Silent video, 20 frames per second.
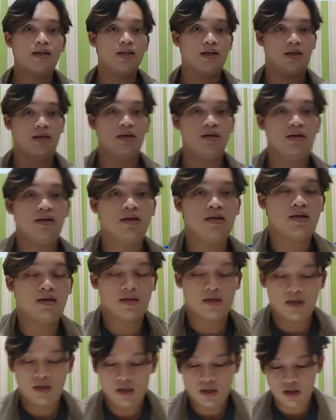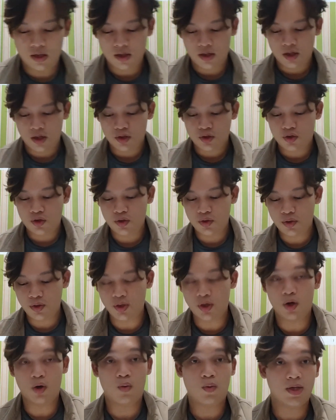the link to
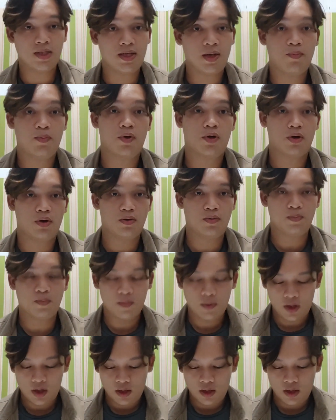your WhatsApp group.